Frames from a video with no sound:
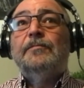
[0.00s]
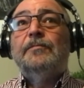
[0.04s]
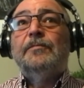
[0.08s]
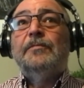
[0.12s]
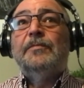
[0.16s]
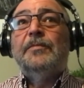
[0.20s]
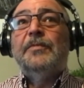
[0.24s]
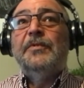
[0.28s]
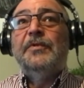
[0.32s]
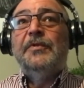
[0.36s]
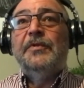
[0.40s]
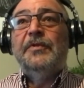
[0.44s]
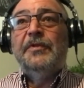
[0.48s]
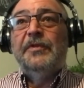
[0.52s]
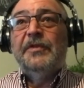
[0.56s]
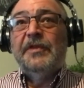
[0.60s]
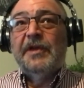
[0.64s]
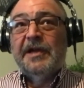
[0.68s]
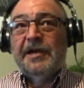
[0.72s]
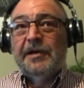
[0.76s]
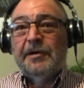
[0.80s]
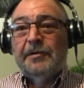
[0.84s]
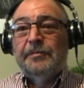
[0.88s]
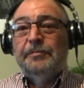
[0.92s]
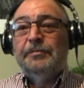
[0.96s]

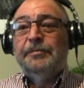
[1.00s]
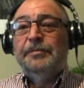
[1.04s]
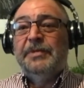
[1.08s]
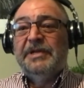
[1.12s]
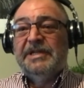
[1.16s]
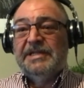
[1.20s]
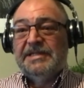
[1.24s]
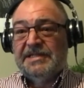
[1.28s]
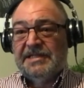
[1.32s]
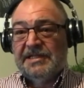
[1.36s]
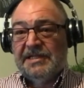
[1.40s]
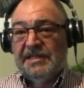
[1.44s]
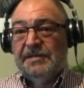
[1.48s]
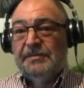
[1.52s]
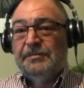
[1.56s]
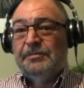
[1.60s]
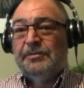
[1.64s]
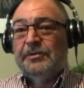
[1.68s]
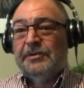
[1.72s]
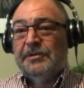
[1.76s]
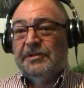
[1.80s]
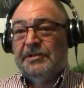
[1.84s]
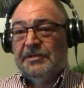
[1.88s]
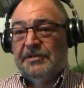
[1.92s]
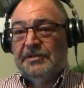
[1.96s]
they're busy
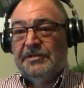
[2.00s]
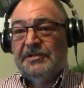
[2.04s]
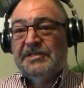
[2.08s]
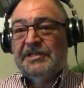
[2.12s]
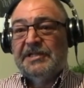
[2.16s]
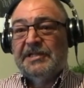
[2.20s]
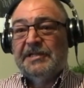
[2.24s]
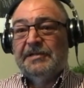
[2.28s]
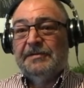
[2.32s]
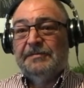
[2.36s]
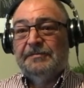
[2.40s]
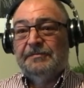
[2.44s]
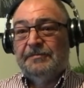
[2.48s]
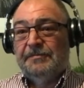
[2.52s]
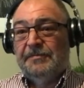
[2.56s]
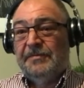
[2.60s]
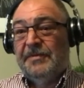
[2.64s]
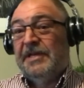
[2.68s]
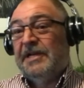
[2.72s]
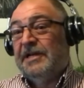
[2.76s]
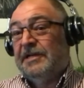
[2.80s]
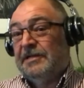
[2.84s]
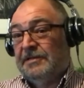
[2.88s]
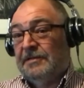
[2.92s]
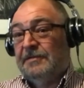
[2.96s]
producing
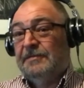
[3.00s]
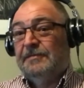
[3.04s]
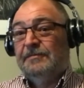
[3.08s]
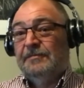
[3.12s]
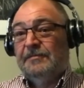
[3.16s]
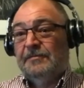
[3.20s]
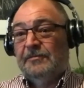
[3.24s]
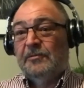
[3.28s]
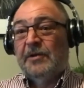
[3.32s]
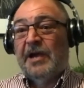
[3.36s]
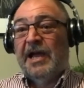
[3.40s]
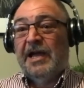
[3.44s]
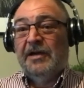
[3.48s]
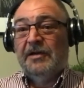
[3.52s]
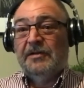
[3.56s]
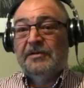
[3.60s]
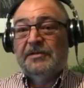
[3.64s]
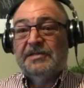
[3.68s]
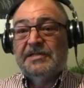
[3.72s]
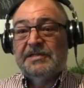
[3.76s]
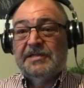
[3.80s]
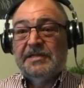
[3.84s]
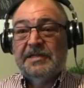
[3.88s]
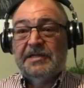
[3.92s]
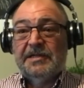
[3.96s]
their
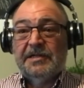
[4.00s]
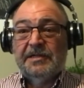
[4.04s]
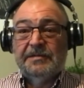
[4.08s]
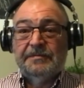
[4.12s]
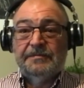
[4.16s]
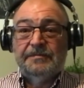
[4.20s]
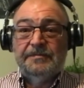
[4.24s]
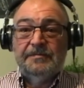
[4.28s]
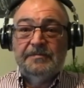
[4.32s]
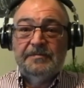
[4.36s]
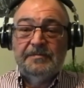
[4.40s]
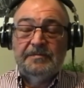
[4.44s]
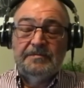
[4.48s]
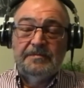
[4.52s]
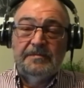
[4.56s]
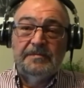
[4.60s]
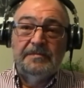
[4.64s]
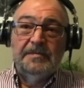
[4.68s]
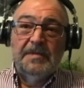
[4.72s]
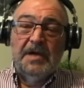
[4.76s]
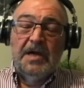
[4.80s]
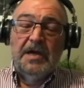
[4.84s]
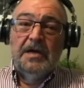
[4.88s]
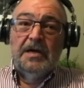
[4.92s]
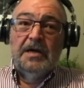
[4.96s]
rounds that are
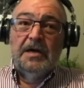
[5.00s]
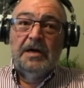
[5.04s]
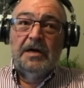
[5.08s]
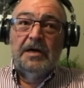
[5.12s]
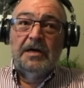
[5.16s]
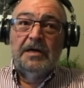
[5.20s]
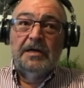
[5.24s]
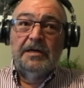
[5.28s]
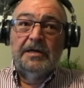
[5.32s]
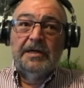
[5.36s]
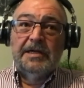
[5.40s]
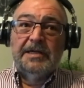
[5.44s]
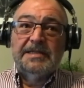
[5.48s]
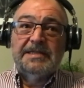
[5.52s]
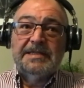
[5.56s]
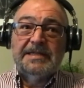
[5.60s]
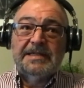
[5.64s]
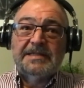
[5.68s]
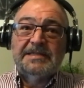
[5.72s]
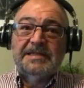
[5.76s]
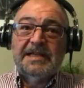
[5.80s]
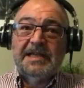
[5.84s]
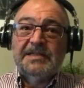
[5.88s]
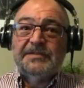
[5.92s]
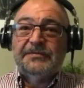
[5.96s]
are uh,
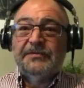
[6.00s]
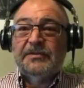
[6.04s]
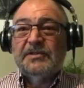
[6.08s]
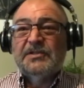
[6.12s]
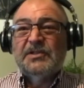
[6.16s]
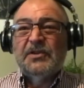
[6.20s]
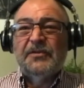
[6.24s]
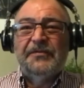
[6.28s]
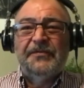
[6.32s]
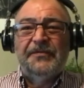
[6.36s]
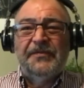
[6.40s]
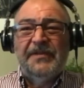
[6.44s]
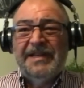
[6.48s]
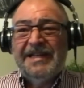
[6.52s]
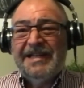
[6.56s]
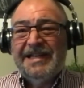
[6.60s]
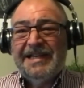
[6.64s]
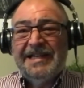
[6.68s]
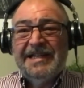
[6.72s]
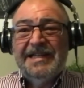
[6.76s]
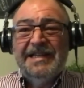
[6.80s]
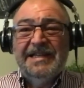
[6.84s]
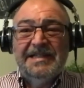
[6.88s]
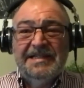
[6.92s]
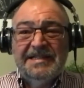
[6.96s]
successful. So
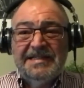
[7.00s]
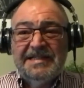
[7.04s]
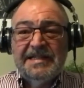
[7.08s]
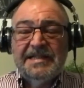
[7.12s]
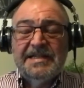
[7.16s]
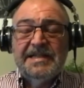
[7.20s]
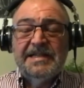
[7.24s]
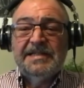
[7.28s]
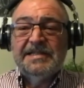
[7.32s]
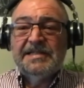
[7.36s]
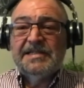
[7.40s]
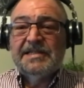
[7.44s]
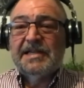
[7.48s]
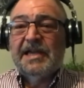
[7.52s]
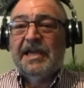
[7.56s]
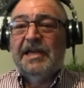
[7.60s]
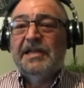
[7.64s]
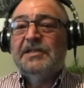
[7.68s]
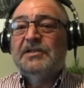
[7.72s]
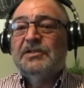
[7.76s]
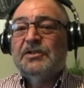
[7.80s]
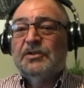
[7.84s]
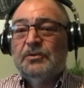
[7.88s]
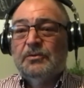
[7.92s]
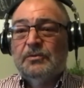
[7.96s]
fitting into his
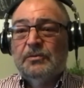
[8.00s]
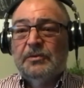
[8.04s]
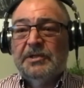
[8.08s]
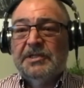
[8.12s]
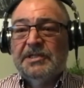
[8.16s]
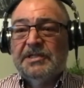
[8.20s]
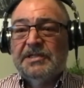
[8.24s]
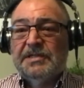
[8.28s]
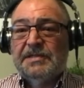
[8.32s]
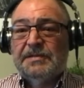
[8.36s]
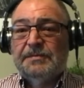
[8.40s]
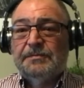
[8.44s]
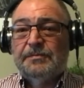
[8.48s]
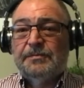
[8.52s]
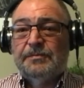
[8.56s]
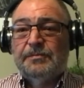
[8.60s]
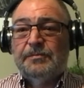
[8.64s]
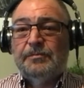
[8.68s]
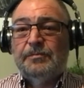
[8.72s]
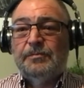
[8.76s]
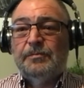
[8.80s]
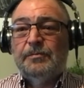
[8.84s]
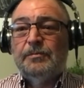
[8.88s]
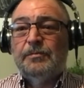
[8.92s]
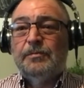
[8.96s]
schedule was
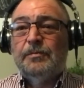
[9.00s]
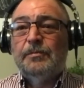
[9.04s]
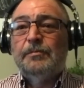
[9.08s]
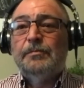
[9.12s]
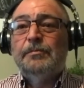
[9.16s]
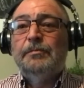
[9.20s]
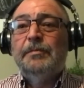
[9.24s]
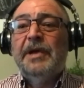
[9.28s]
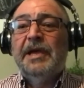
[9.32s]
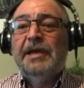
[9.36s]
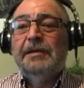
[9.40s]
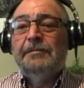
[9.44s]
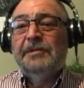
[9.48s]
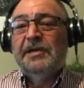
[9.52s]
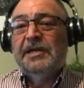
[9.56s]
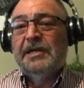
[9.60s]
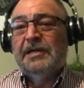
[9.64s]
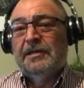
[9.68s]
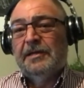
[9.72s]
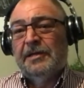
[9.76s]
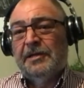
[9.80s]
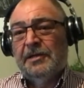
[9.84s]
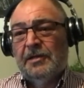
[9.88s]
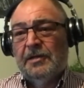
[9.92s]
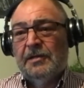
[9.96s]
maybe a
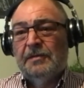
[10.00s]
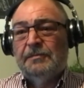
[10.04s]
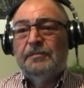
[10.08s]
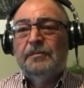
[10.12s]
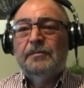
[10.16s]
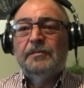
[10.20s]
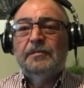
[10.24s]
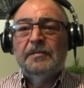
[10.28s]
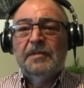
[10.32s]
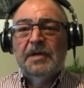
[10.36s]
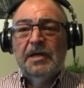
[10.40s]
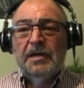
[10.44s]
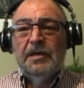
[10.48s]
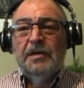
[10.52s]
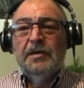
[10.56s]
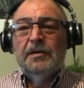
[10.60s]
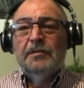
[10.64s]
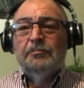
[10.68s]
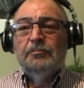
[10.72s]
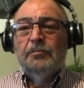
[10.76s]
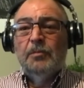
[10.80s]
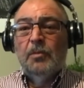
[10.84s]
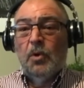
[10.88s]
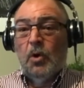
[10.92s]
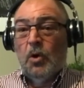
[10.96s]
little
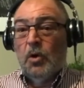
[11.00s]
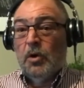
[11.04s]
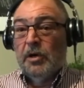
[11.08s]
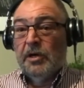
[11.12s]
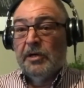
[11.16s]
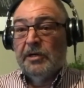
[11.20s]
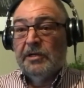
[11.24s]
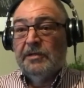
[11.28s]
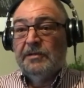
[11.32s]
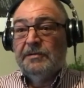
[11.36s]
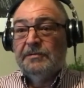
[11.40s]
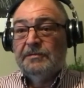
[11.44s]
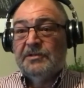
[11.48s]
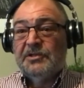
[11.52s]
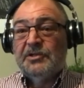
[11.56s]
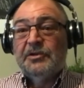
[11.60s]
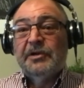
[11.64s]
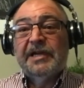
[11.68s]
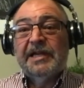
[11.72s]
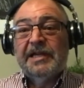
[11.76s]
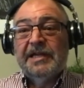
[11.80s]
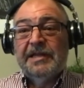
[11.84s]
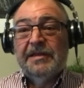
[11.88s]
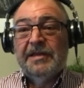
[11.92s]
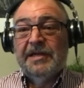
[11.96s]
more
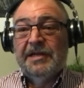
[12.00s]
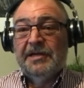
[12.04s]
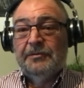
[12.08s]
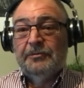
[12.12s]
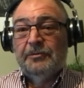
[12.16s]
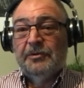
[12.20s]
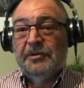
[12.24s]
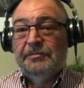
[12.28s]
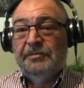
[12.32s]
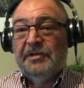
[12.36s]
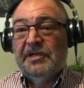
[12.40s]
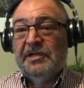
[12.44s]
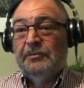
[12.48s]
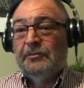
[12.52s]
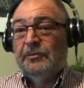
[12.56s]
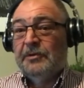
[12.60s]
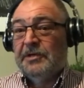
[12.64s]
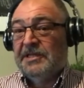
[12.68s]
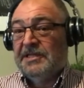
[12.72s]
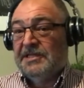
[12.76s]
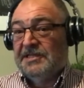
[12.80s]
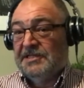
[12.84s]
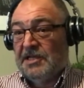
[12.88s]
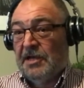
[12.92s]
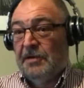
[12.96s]
tricky than it would be
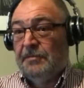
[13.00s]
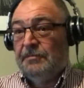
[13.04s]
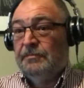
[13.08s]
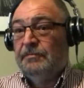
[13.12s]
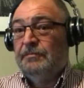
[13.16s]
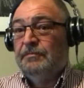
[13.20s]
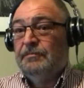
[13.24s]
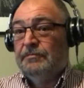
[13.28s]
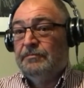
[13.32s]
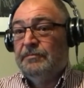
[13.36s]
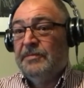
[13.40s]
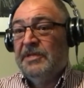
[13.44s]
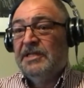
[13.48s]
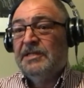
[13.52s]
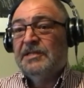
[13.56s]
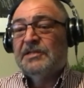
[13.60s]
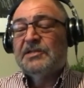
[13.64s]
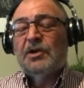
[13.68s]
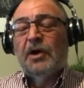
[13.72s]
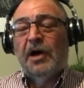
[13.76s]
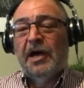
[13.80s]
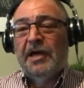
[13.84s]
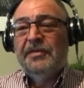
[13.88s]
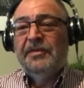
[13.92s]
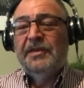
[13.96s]
with some mints.
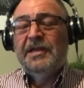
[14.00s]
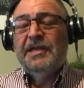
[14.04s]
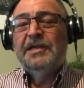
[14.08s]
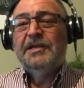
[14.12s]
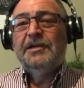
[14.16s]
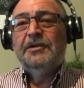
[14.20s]
So I think